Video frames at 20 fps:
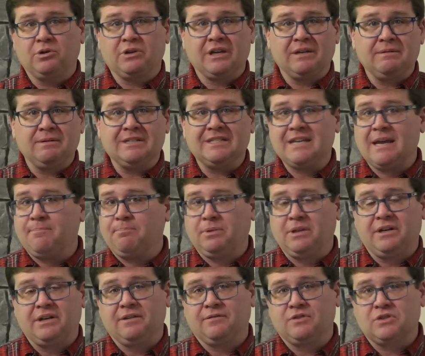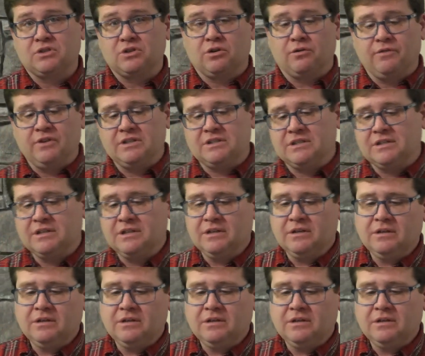contemplative service